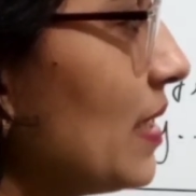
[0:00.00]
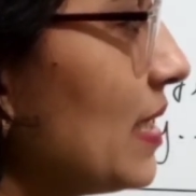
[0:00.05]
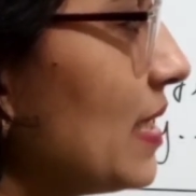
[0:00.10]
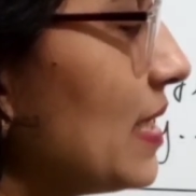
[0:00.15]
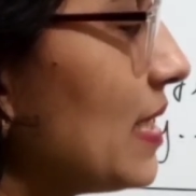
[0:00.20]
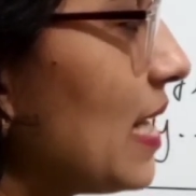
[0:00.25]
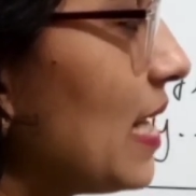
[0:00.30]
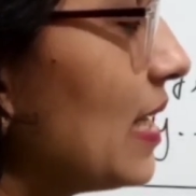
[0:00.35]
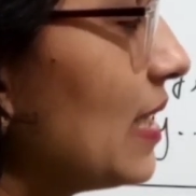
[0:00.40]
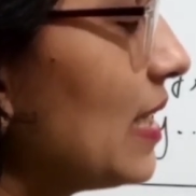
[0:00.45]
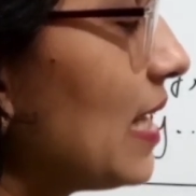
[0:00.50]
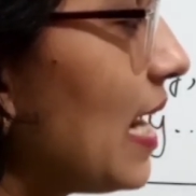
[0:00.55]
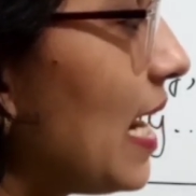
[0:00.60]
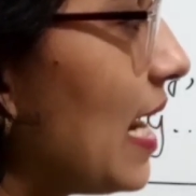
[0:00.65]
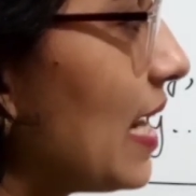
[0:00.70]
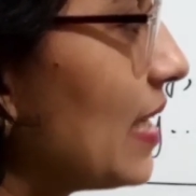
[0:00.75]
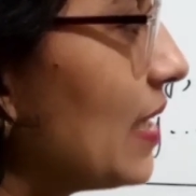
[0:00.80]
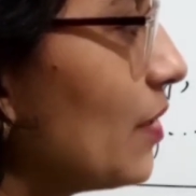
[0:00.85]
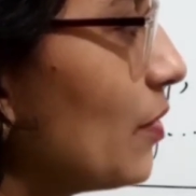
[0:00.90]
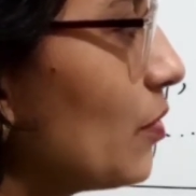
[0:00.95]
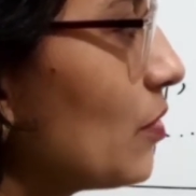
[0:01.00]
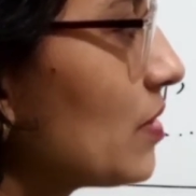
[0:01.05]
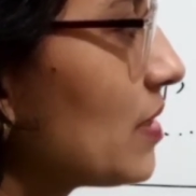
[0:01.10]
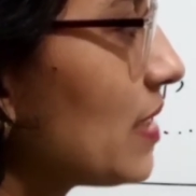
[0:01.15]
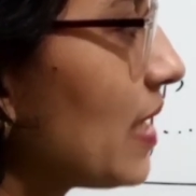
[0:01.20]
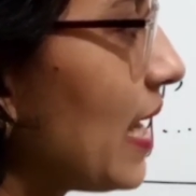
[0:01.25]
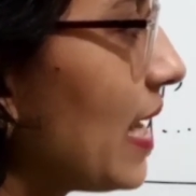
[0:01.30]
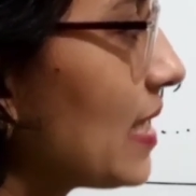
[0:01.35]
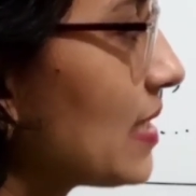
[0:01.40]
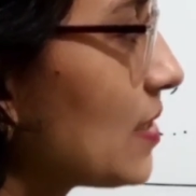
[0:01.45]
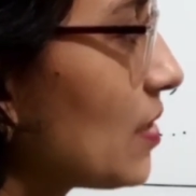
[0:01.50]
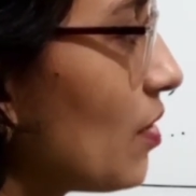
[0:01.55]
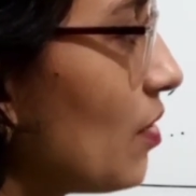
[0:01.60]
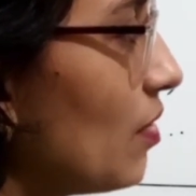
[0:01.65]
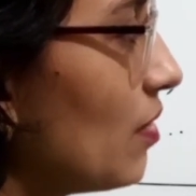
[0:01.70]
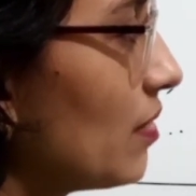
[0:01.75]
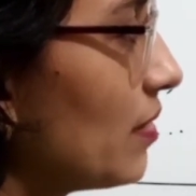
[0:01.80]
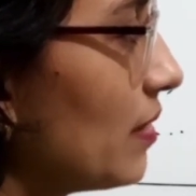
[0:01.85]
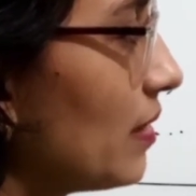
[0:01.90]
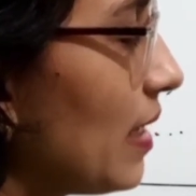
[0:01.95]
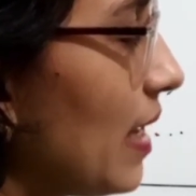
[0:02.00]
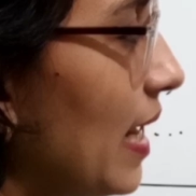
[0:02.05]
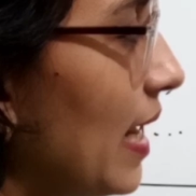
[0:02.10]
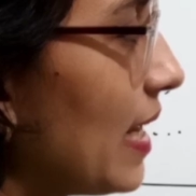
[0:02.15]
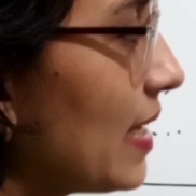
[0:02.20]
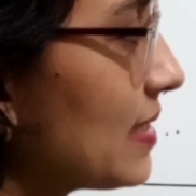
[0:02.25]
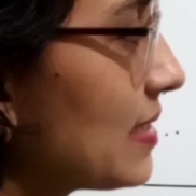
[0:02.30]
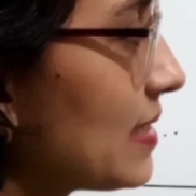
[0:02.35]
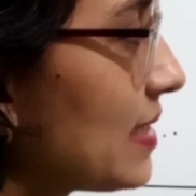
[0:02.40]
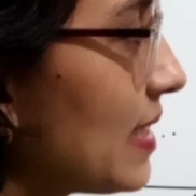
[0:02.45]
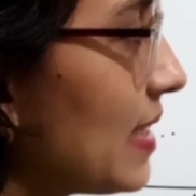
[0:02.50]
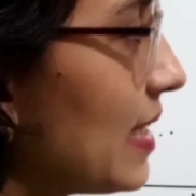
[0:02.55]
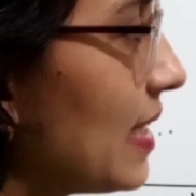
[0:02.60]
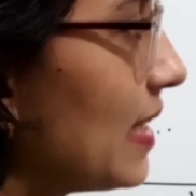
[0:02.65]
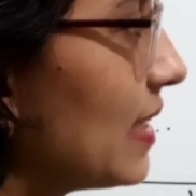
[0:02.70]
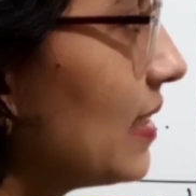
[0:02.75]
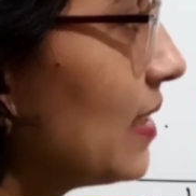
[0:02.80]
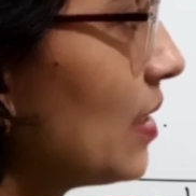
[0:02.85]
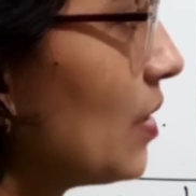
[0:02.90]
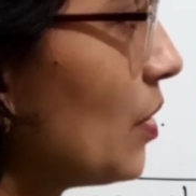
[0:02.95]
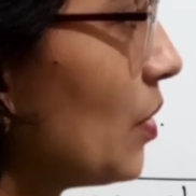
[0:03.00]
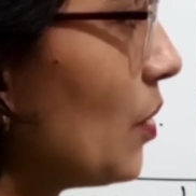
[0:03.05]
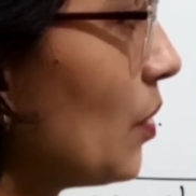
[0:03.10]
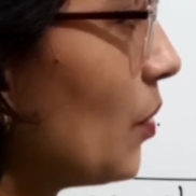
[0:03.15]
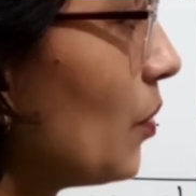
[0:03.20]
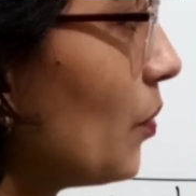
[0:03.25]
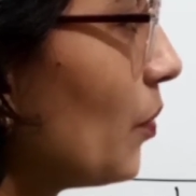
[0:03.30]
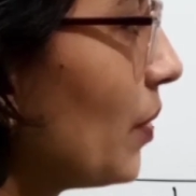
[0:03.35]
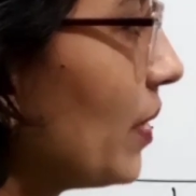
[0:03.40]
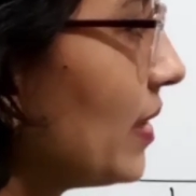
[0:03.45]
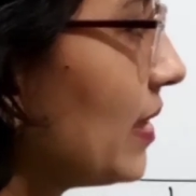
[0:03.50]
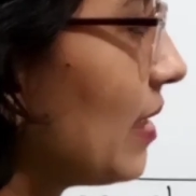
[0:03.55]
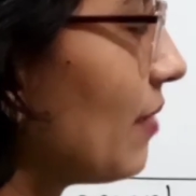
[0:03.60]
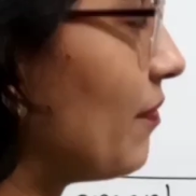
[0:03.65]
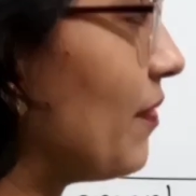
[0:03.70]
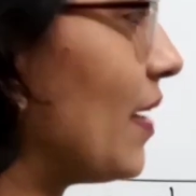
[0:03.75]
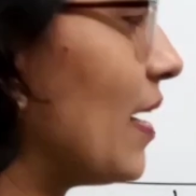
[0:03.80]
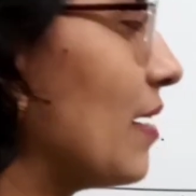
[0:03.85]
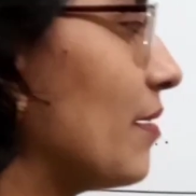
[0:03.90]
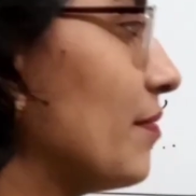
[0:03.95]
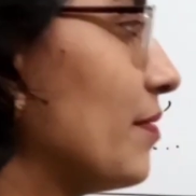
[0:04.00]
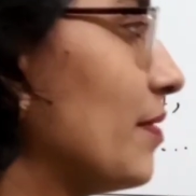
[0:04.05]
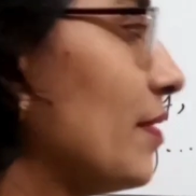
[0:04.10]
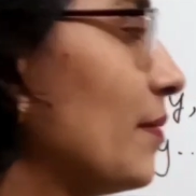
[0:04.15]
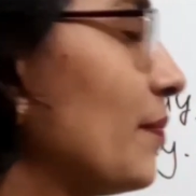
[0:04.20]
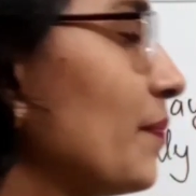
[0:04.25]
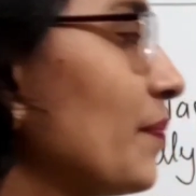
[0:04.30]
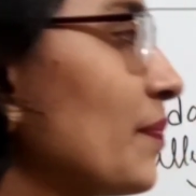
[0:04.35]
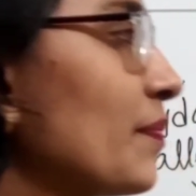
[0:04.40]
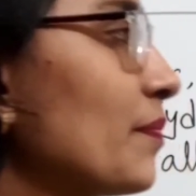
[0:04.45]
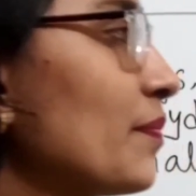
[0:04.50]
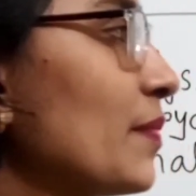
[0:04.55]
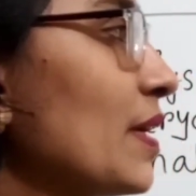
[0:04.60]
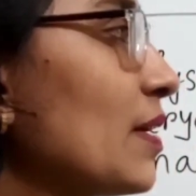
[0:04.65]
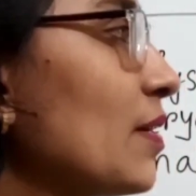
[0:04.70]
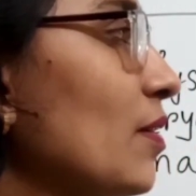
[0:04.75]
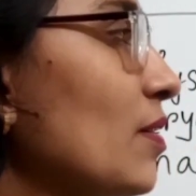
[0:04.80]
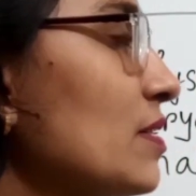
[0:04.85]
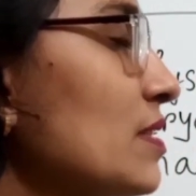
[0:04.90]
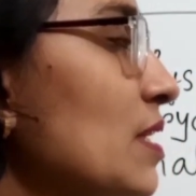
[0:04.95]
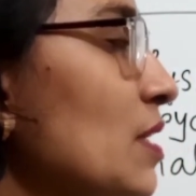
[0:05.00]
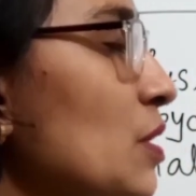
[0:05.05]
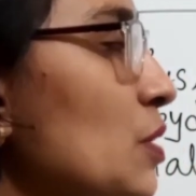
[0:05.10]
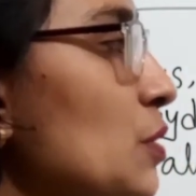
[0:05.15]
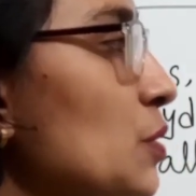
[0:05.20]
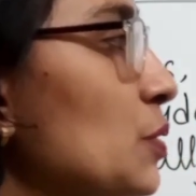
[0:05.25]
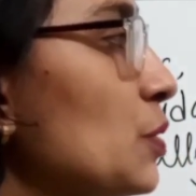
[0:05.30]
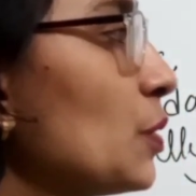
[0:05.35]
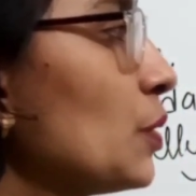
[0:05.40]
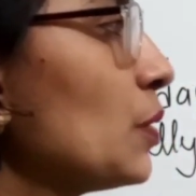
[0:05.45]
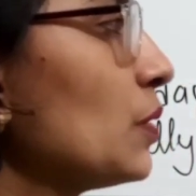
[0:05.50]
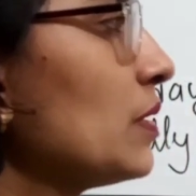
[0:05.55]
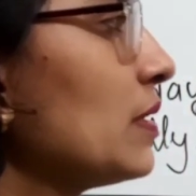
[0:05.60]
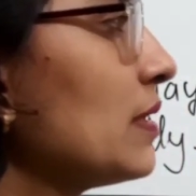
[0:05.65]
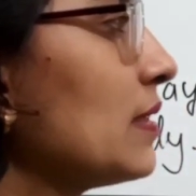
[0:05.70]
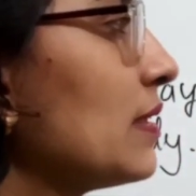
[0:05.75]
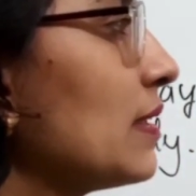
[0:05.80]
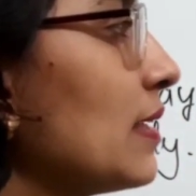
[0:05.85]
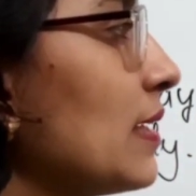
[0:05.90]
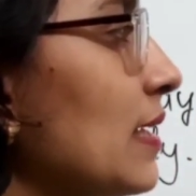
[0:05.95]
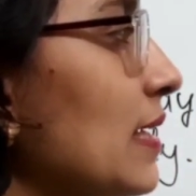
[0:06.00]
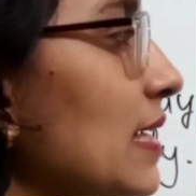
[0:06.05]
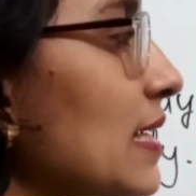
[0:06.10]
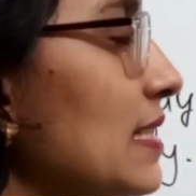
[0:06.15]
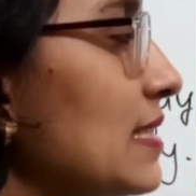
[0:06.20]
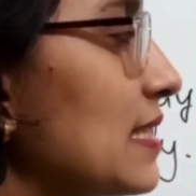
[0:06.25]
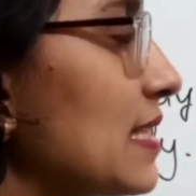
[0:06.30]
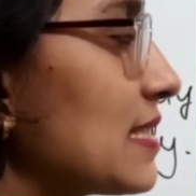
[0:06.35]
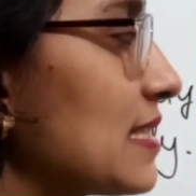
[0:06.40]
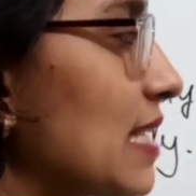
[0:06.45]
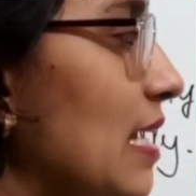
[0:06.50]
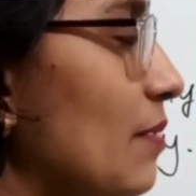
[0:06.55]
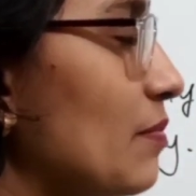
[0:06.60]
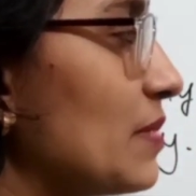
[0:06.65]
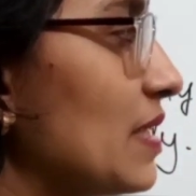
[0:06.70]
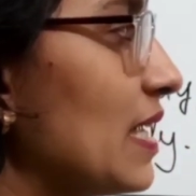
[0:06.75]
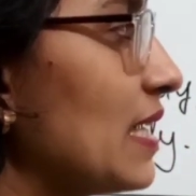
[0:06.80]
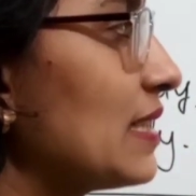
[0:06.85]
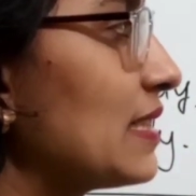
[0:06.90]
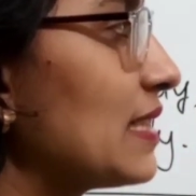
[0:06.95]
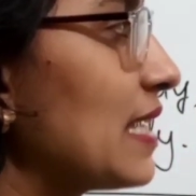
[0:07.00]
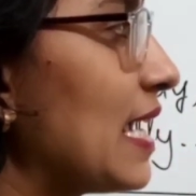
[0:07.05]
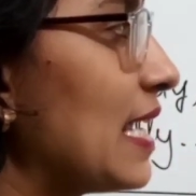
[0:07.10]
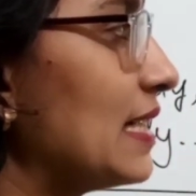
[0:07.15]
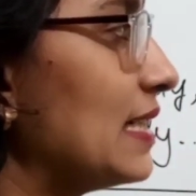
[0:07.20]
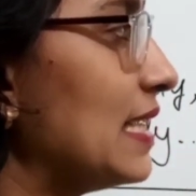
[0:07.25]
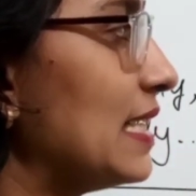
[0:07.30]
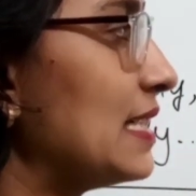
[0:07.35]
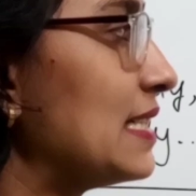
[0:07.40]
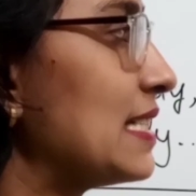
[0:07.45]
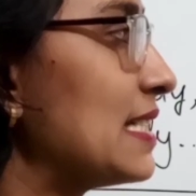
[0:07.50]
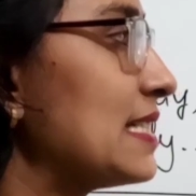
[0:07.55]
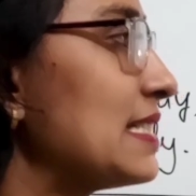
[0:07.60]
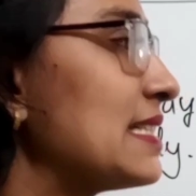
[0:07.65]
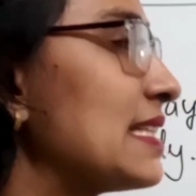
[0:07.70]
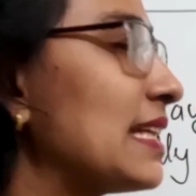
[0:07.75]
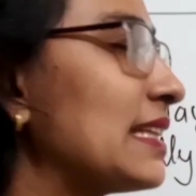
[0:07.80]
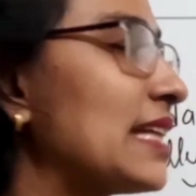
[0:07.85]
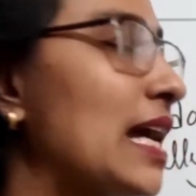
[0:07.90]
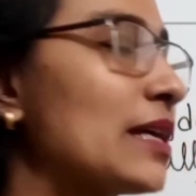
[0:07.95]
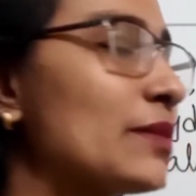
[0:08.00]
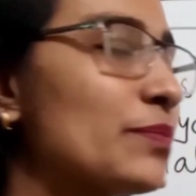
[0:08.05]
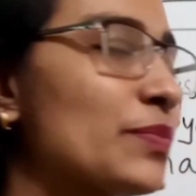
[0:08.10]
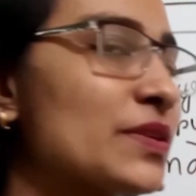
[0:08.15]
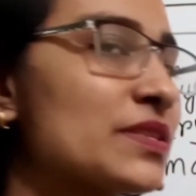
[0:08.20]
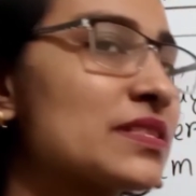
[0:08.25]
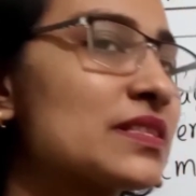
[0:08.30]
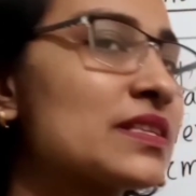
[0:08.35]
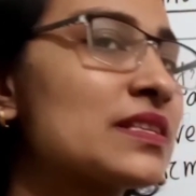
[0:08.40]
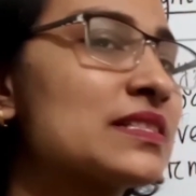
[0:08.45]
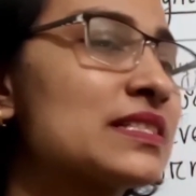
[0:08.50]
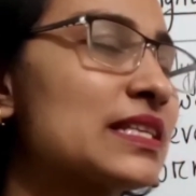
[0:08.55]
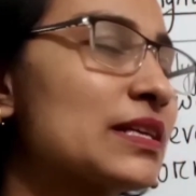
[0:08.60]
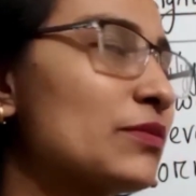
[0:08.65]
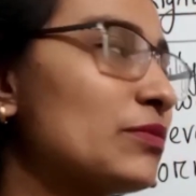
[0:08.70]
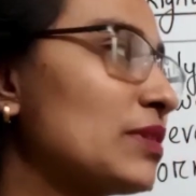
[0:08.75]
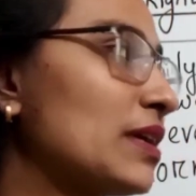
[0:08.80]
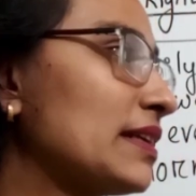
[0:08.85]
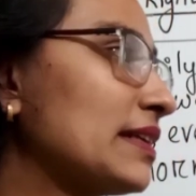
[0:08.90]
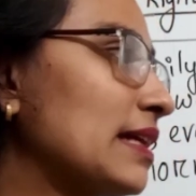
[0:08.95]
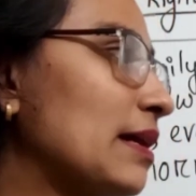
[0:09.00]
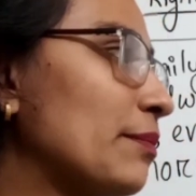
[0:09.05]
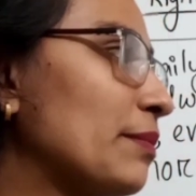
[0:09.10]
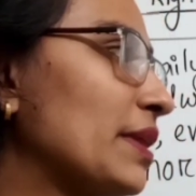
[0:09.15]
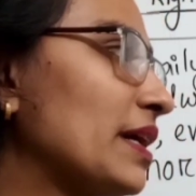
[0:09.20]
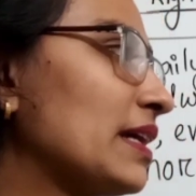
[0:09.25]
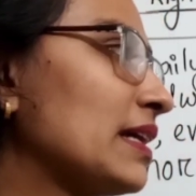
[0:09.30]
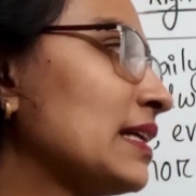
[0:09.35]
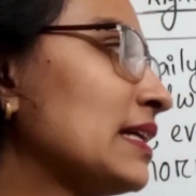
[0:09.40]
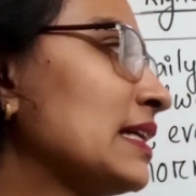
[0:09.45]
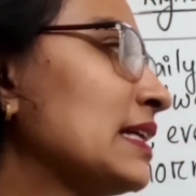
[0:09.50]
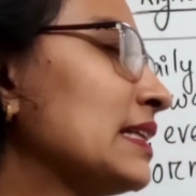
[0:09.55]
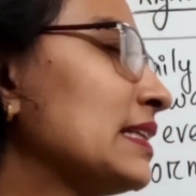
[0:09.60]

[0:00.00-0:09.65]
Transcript: Here I use S or S here with the verb because truth is the subject and it is the third person singular number.